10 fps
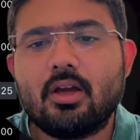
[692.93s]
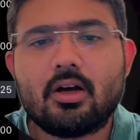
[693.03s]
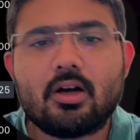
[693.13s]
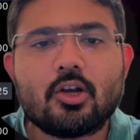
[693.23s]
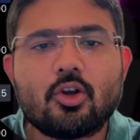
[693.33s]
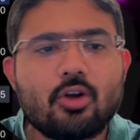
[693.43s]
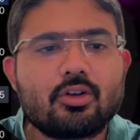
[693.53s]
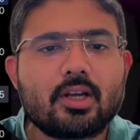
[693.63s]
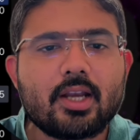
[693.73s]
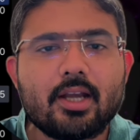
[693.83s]

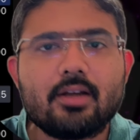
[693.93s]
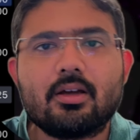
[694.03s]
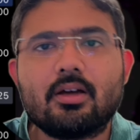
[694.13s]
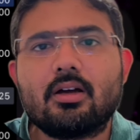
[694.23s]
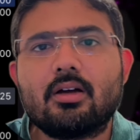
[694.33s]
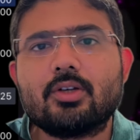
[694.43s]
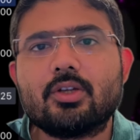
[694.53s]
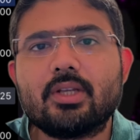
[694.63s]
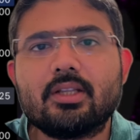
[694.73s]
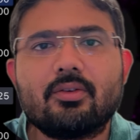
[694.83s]
not trade
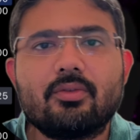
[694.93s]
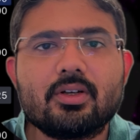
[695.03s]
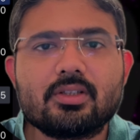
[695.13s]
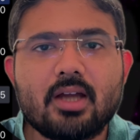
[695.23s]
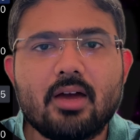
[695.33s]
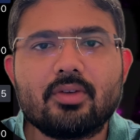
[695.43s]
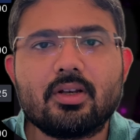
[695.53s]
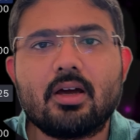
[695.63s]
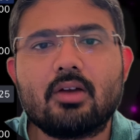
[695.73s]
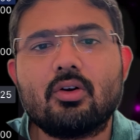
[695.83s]
during the first half an
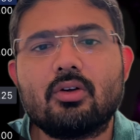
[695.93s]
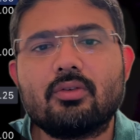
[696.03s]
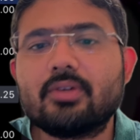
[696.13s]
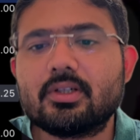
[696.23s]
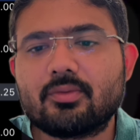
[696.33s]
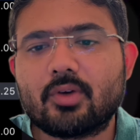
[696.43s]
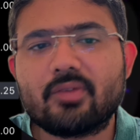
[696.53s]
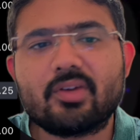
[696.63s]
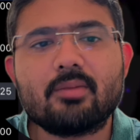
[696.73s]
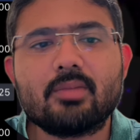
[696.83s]
hour or first
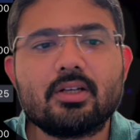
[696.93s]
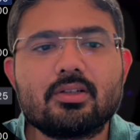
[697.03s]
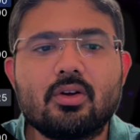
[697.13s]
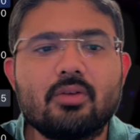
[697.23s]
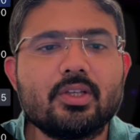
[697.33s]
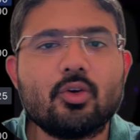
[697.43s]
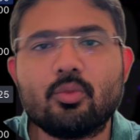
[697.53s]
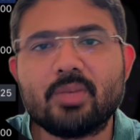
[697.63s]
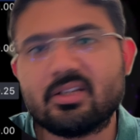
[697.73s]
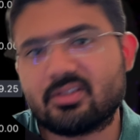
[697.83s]
45 minutes of the
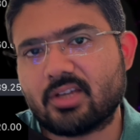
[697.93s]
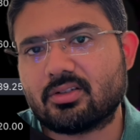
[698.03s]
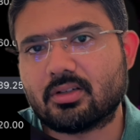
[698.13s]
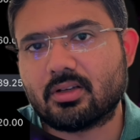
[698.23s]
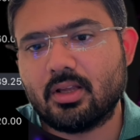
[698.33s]
opening session.